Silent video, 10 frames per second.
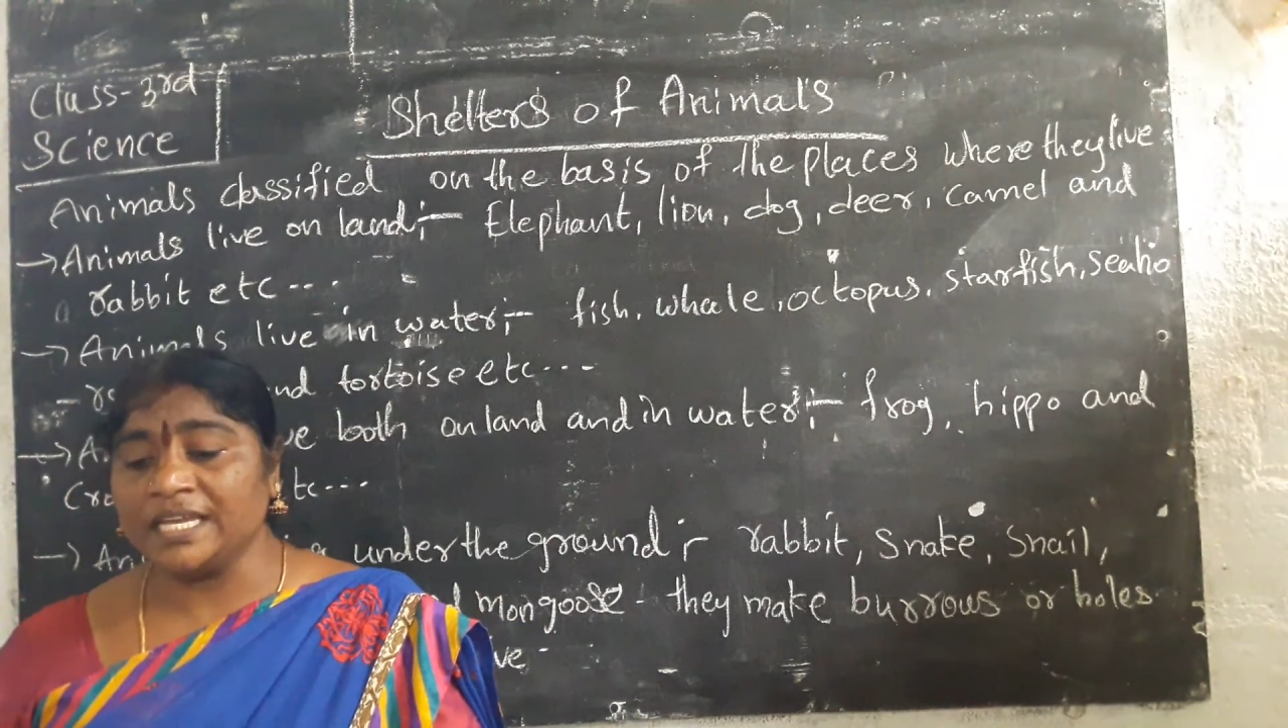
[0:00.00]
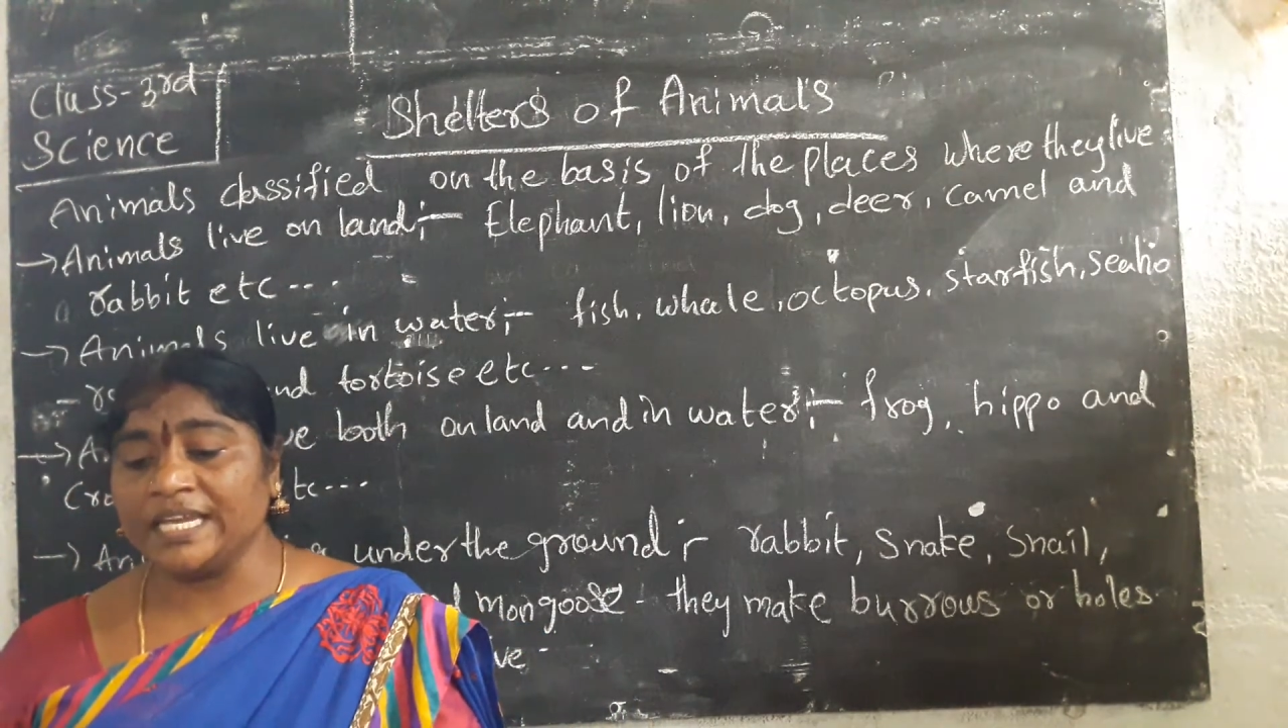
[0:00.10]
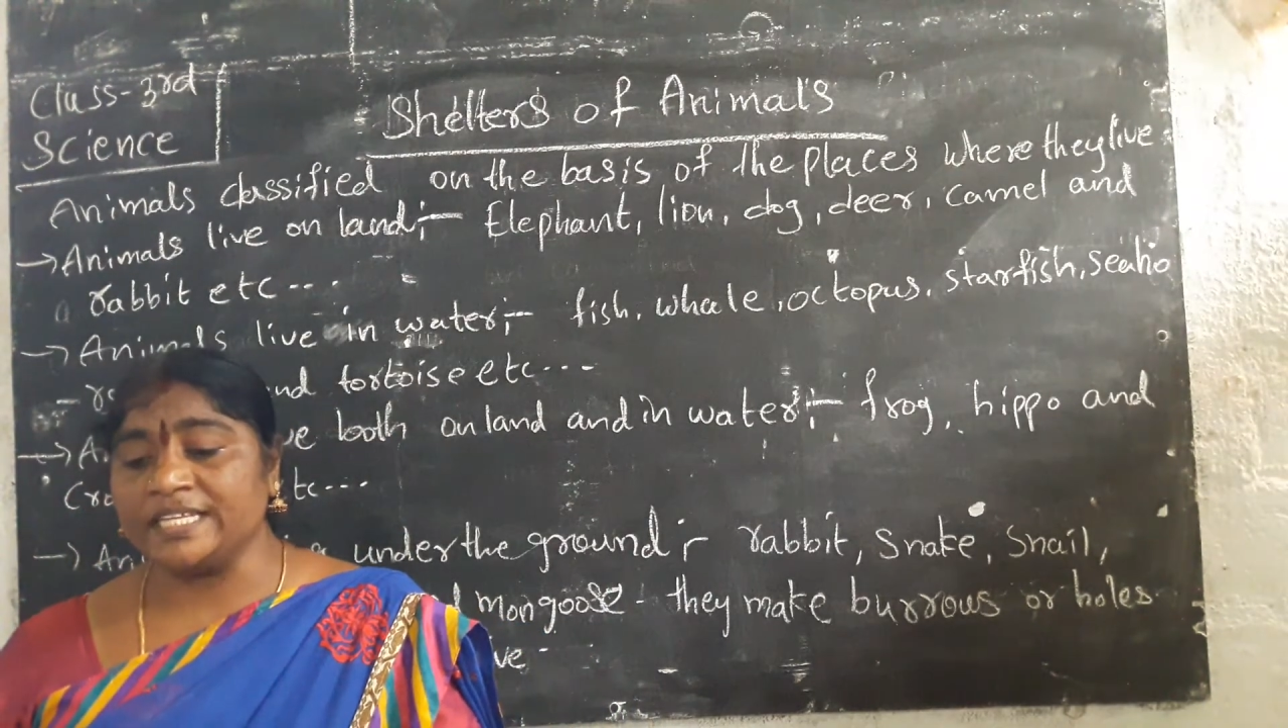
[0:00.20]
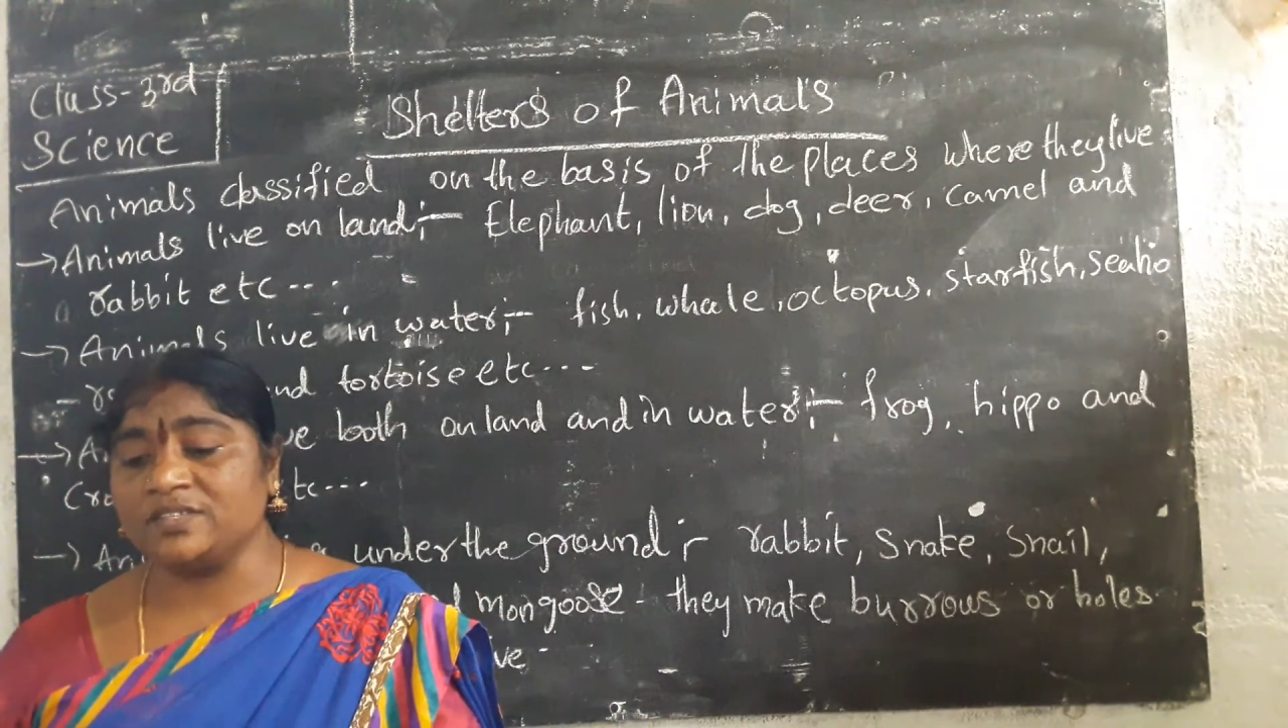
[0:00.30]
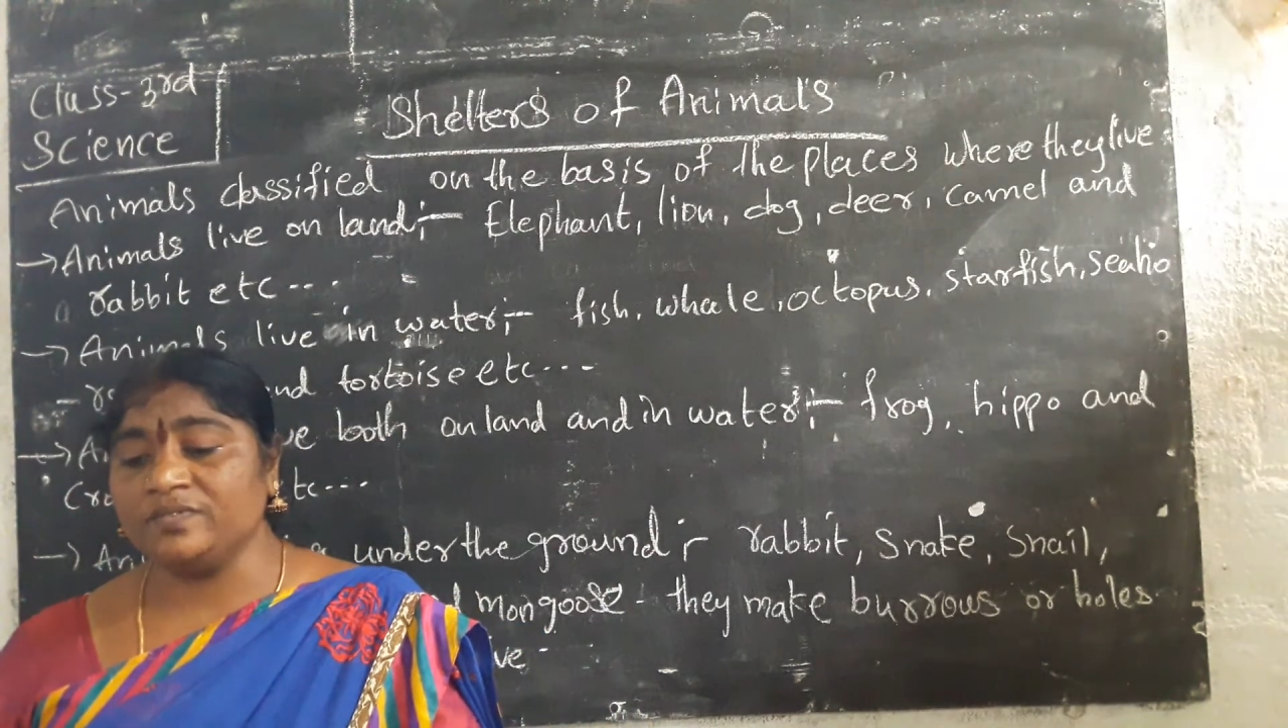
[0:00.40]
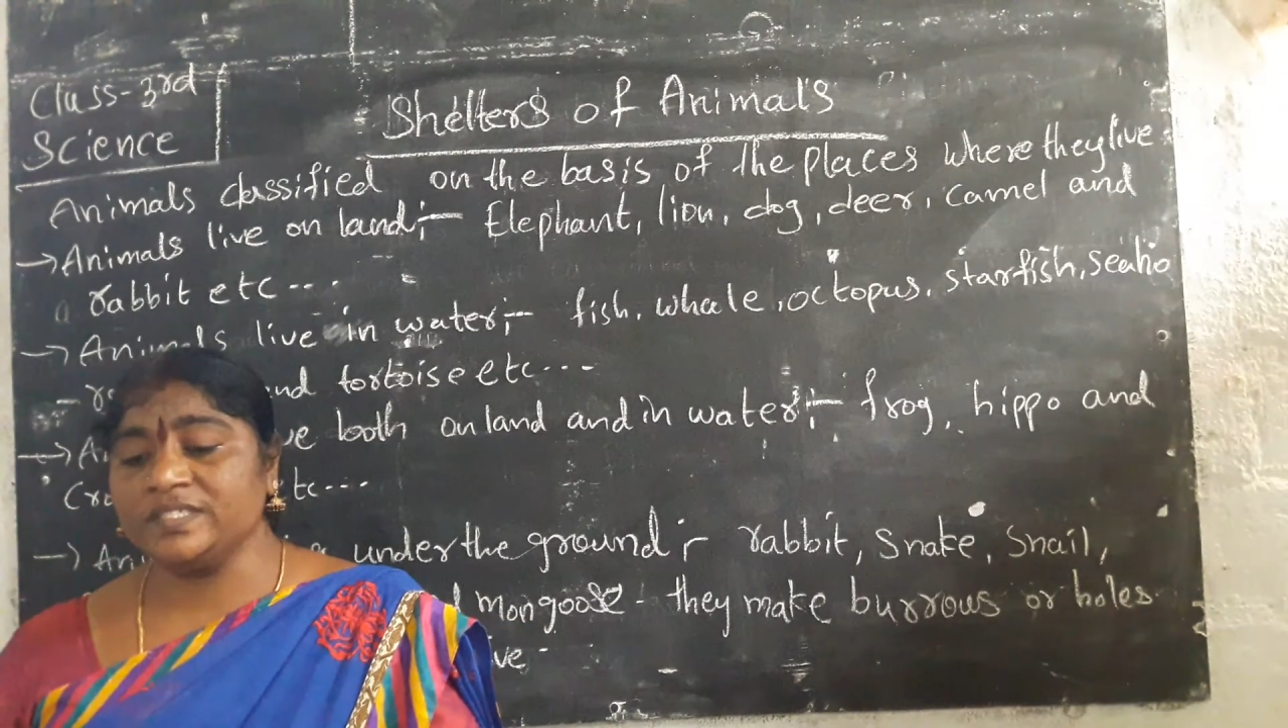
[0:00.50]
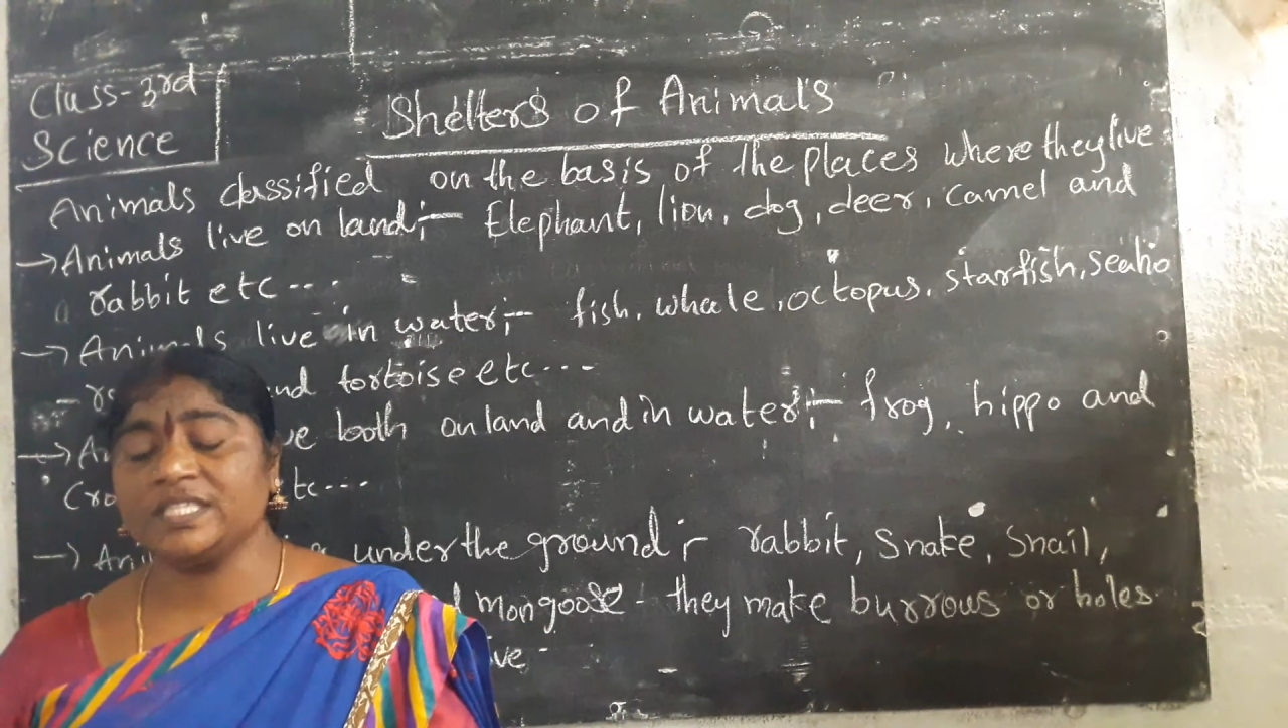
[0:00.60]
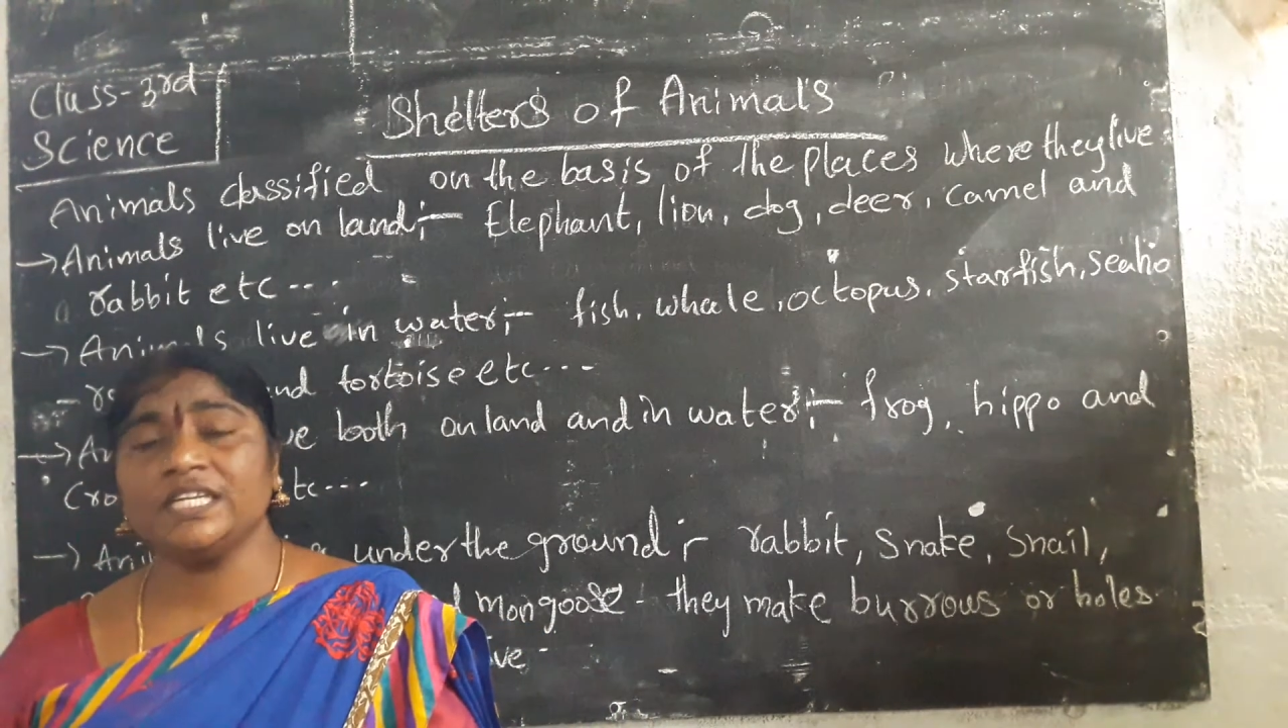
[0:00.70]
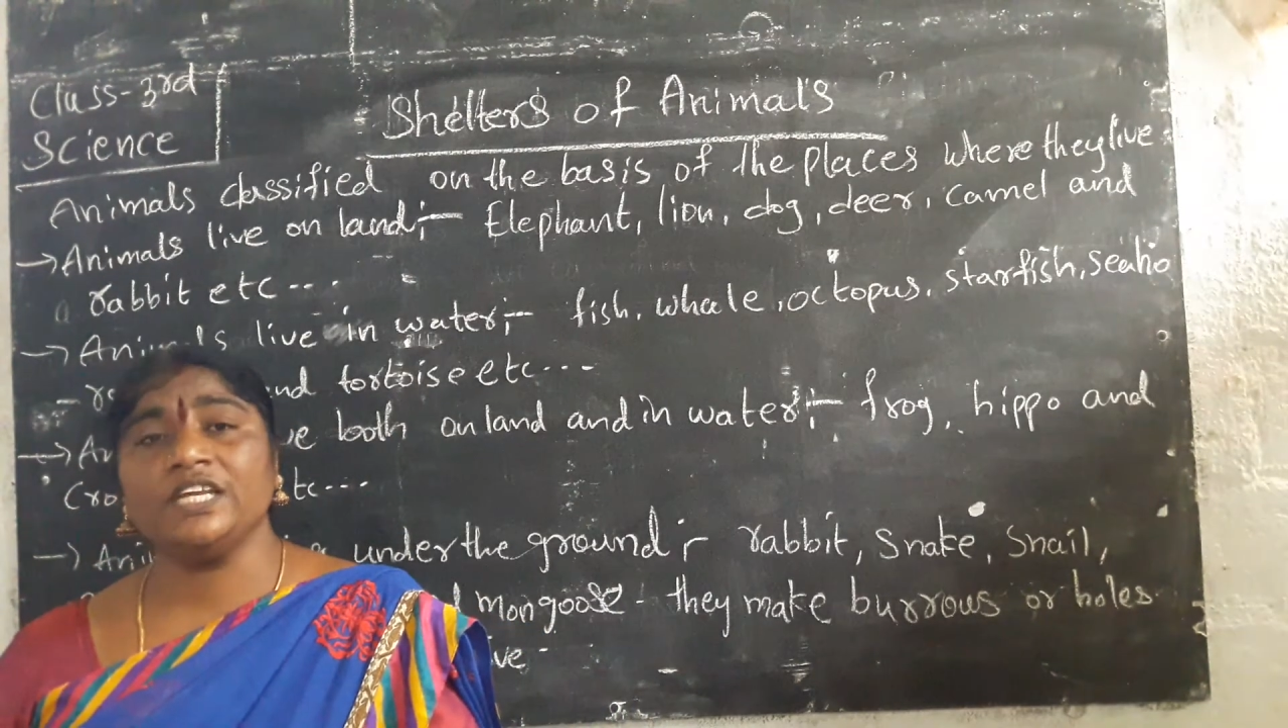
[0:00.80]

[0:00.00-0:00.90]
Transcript: Yes, we see